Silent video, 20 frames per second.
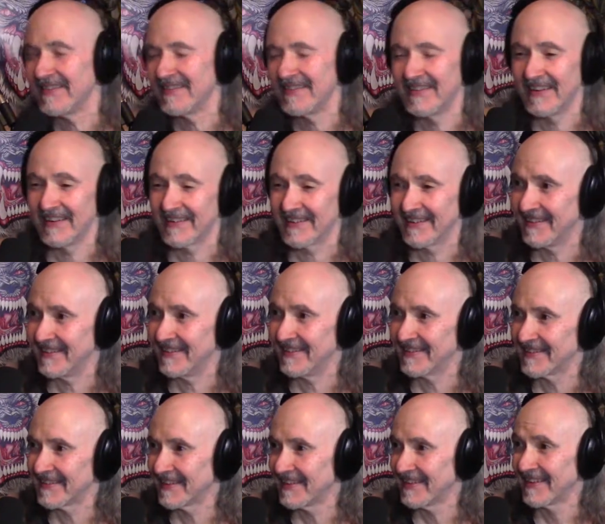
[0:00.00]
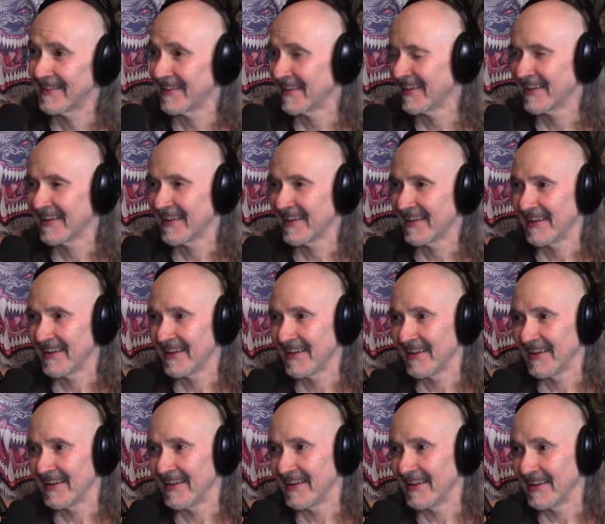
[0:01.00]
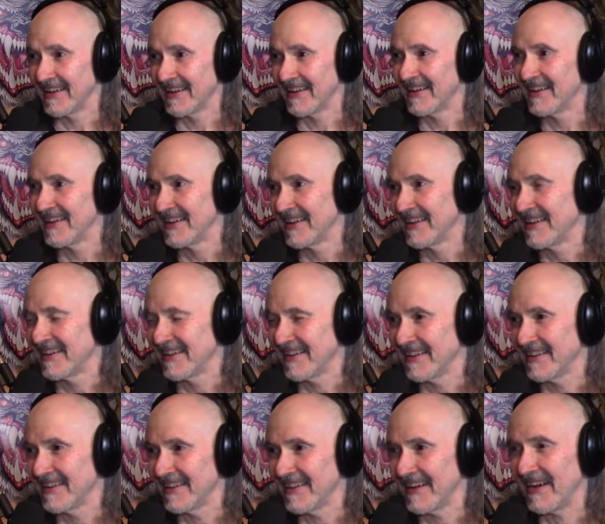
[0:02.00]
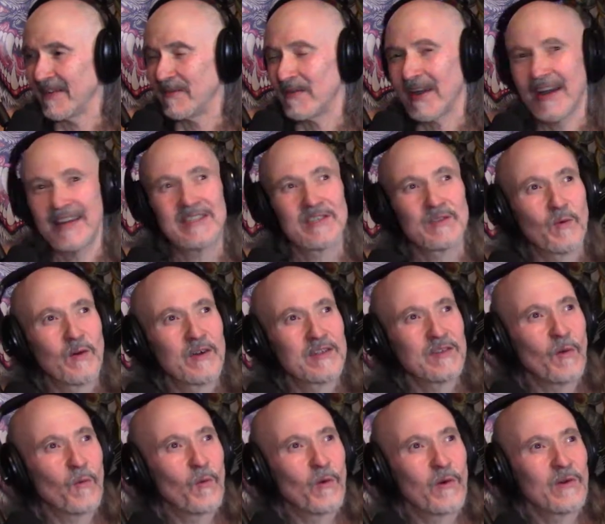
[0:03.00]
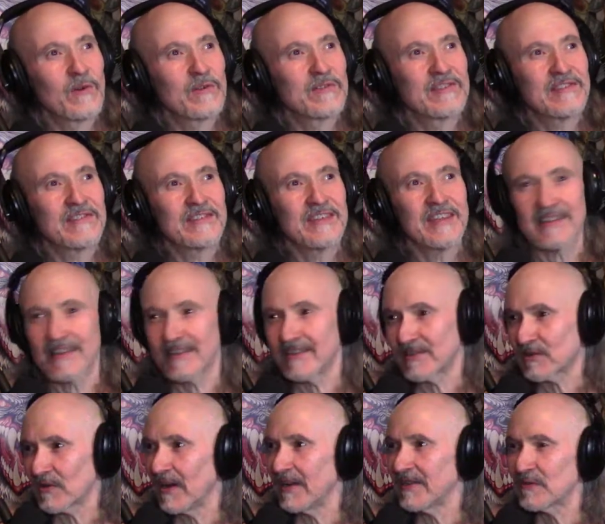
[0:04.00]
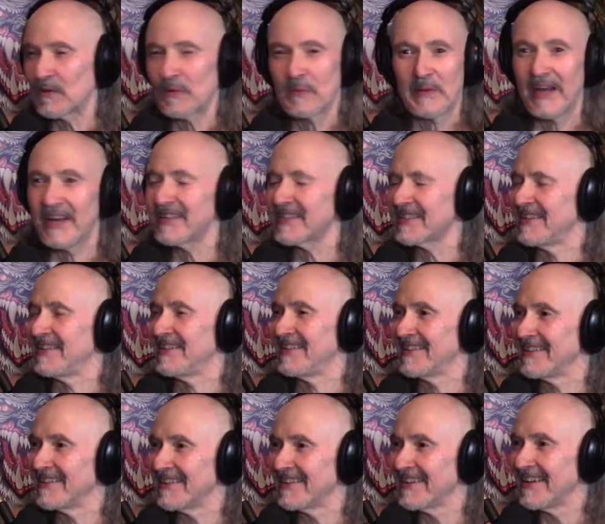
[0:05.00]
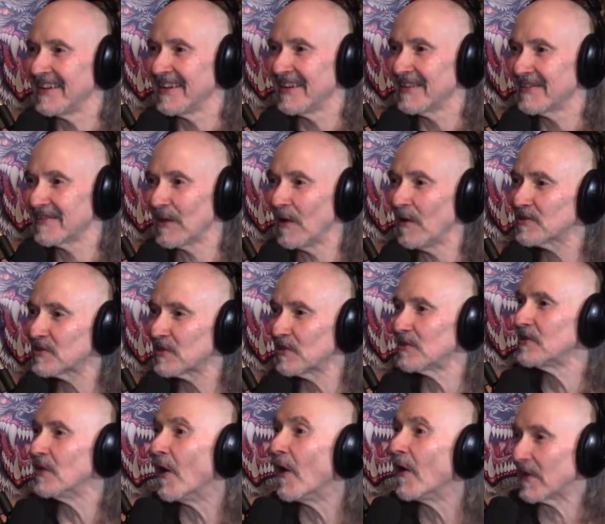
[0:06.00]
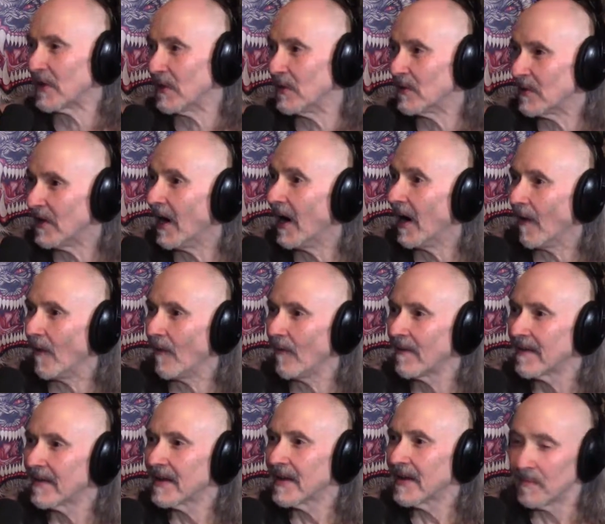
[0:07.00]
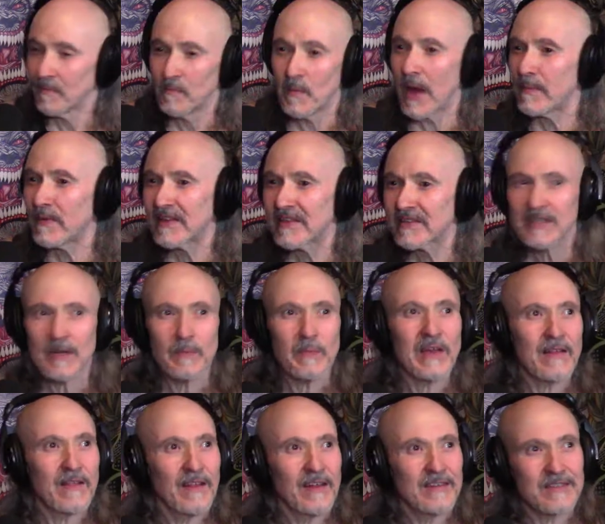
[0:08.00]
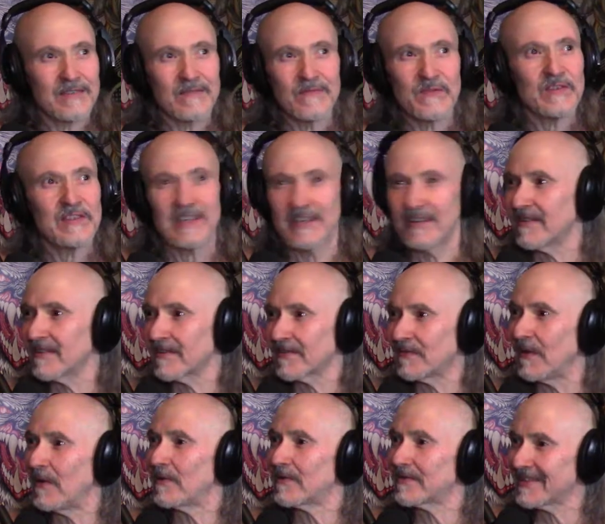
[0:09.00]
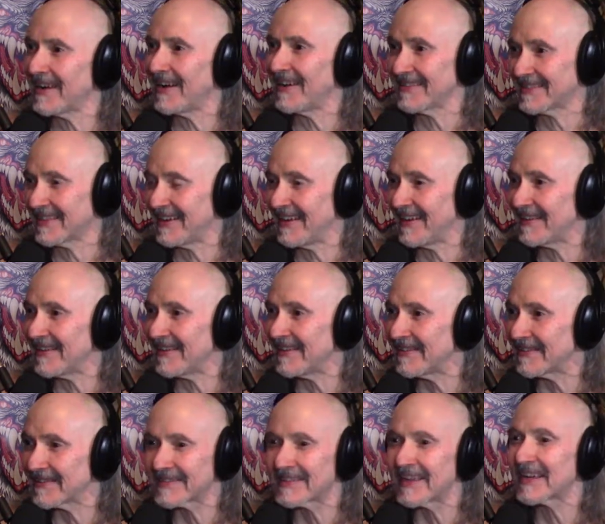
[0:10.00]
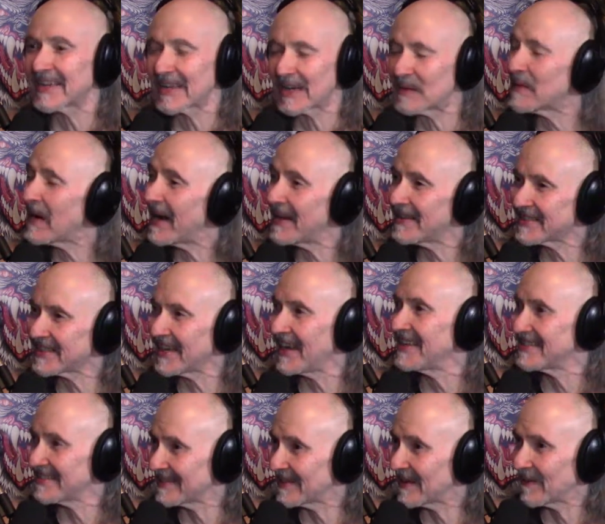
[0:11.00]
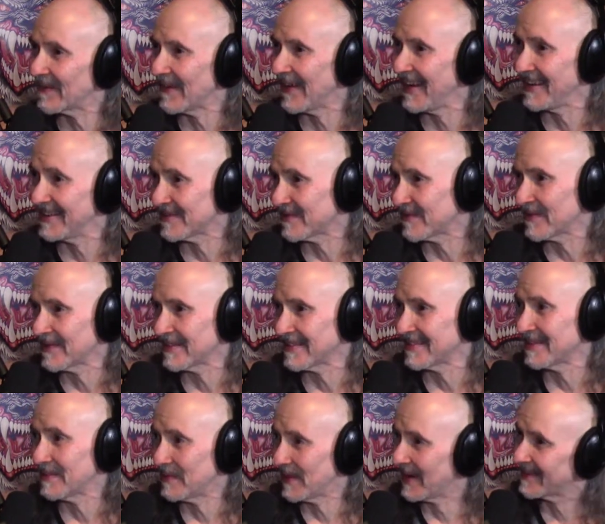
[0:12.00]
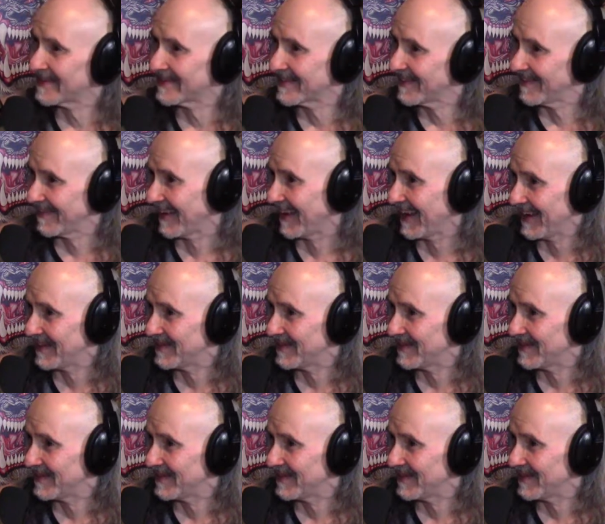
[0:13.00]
if right I can. I, I got to just dig into some Facebook. Uh, I mean, archives. I just want the world to see the transformation. Those who know you know. Maybe this could be a lesson for the young folks out there who are thinking about changing their ways for to better their lives.